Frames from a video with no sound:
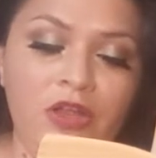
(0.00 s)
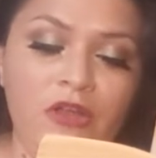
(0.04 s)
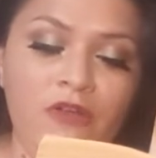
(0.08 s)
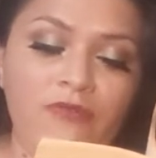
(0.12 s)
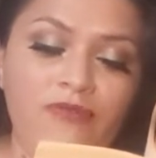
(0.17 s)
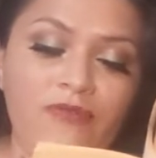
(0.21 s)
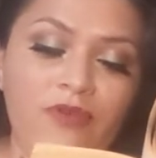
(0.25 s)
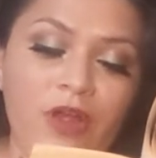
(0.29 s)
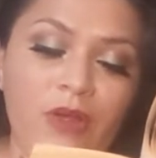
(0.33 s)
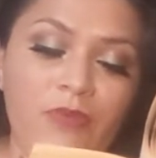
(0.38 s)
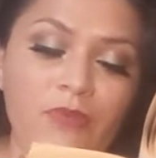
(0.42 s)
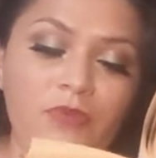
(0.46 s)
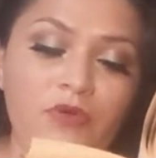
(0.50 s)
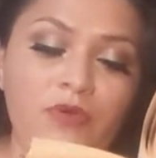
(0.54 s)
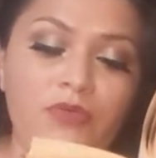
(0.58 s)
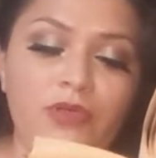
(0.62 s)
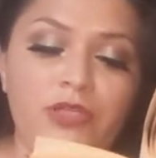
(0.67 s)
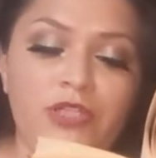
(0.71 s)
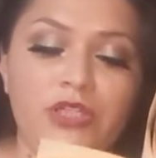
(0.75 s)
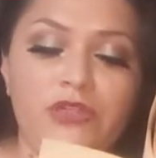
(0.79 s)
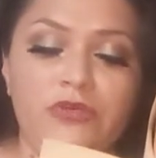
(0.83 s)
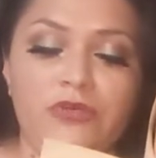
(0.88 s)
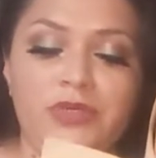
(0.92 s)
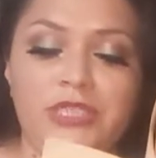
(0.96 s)
from
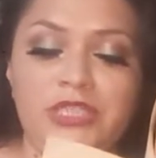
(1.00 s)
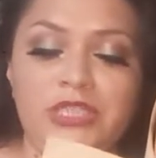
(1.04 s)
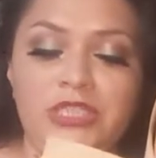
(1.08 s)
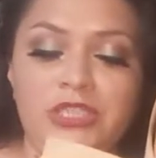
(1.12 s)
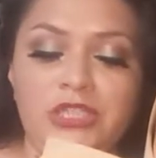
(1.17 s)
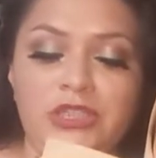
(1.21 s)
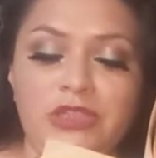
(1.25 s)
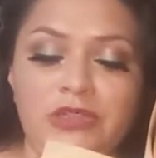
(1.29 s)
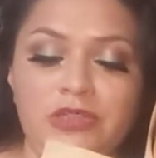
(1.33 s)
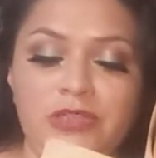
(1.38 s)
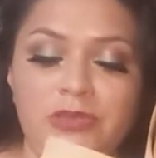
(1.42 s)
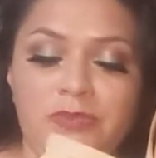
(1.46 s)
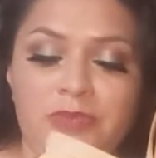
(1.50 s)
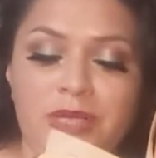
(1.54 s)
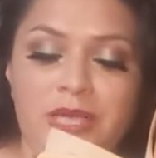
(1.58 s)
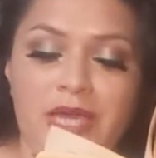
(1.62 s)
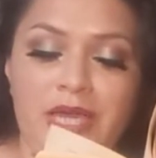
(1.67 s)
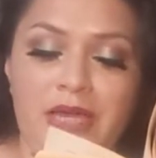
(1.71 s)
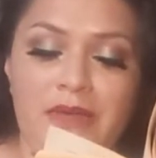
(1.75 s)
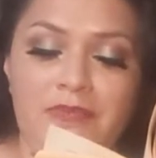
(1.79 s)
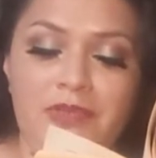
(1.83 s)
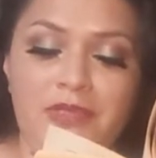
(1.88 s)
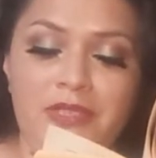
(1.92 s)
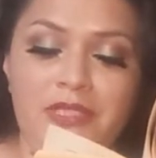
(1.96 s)
"Will you excuse me,
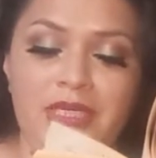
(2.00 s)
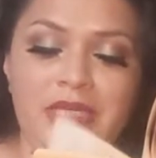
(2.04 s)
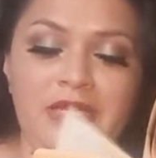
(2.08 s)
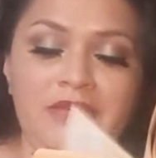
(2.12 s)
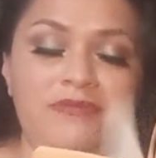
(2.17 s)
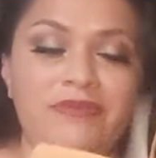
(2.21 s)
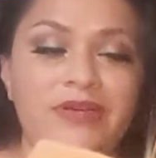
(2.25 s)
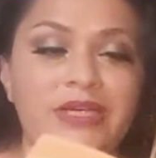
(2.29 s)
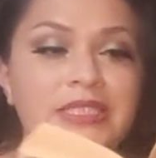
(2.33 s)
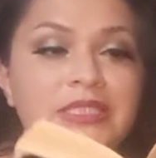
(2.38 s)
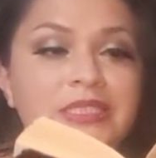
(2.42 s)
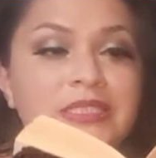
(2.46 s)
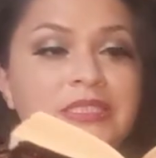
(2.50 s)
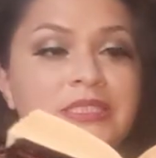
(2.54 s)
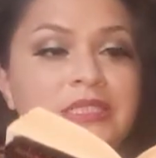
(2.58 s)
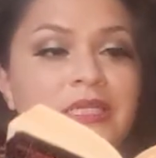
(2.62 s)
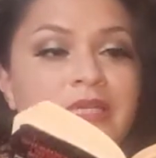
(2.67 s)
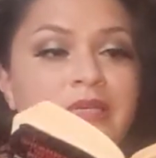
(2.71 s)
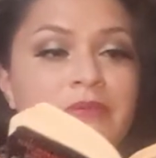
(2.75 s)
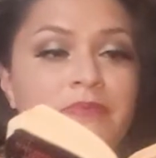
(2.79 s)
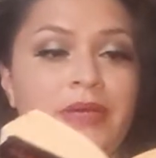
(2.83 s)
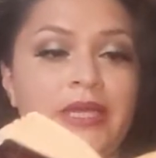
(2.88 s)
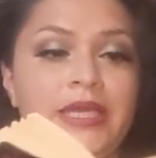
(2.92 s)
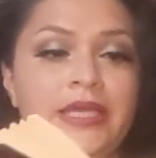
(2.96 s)
I believe I
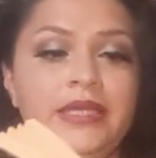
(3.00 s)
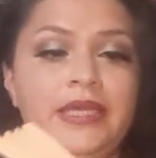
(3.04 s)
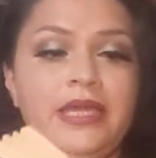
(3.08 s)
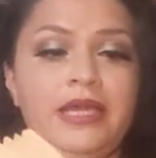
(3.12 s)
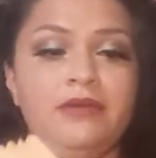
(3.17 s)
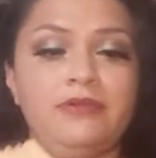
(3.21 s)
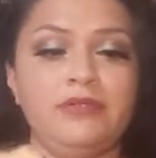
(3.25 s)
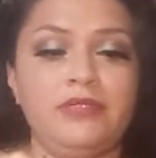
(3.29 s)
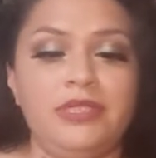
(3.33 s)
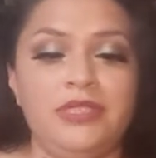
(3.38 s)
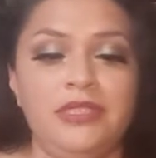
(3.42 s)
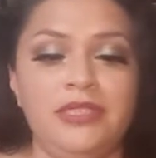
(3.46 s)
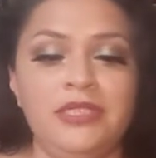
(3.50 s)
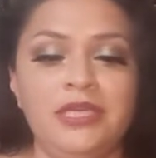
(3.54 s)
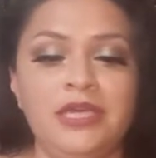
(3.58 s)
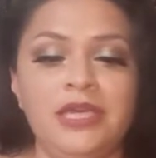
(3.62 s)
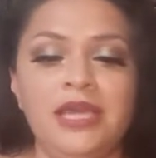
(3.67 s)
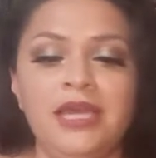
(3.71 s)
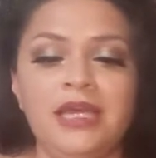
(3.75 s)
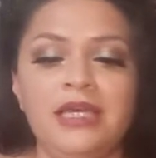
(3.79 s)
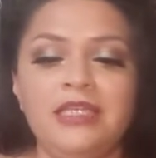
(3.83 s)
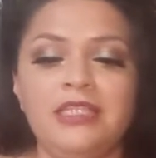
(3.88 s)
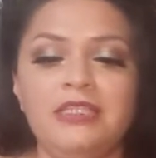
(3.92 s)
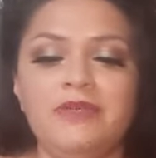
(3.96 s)
see my accountant,"
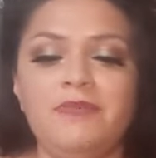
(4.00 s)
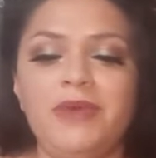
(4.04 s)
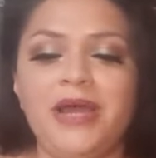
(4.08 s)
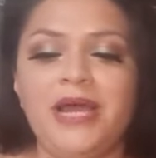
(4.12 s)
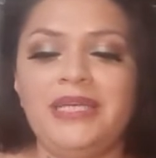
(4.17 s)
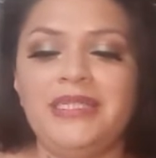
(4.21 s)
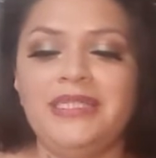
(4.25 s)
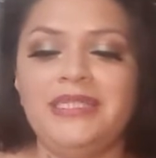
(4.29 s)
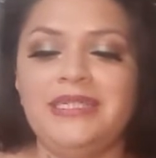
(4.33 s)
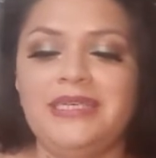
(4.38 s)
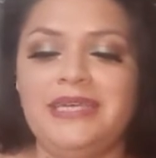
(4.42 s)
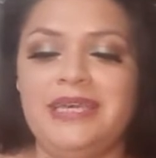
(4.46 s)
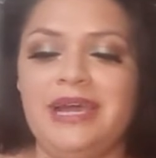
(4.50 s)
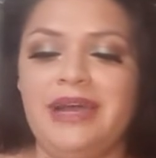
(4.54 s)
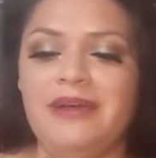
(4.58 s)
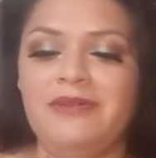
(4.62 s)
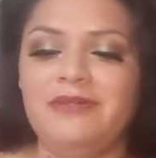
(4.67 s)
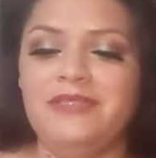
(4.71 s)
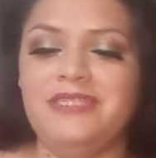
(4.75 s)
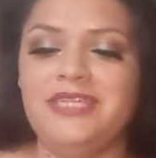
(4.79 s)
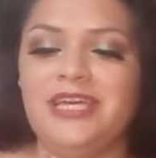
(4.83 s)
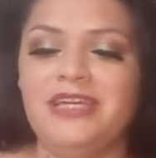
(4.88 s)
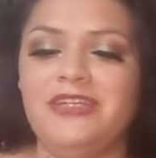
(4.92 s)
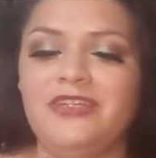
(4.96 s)
to passing
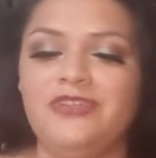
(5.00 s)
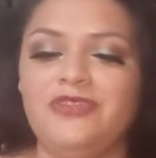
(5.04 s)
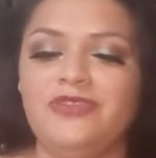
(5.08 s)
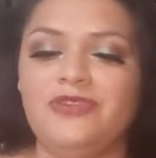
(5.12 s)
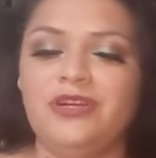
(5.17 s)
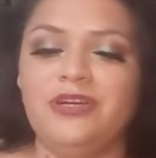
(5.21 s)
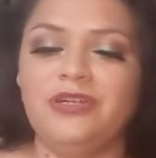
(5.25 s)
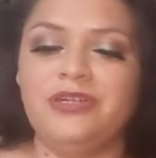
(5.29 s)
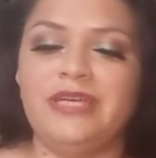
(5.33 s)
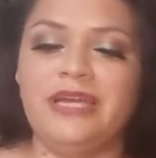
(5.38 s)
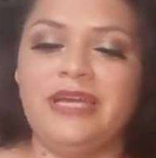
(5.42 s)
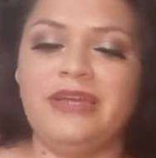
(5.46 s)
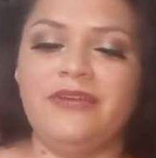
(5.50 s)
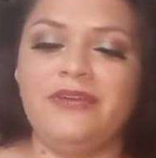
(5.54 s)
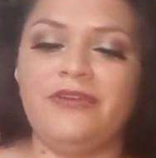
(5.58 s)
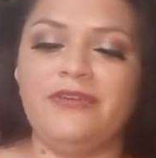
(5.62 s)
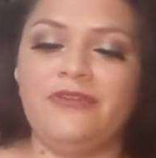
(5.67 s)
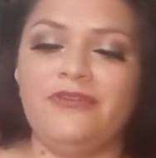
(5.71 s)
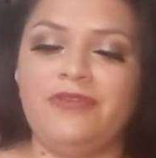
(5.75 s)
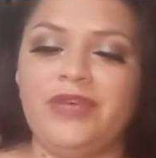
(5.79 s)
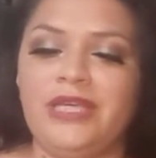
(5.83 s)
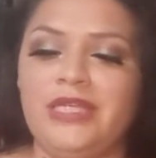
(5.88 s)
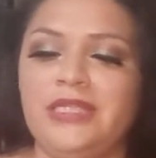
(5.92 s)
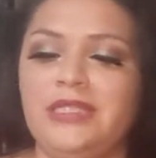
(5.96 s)
out dead drunk at her
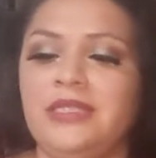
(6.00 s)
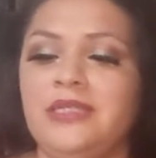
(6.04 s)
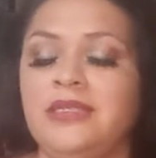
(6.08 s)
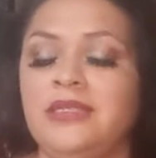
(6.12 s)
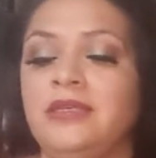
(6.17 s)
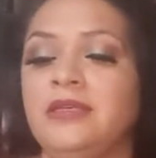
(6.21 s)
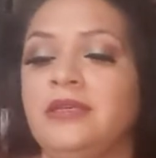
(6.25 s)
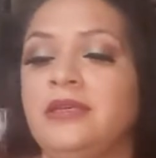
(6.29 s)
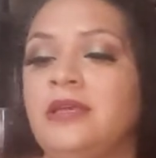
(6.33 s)
feet.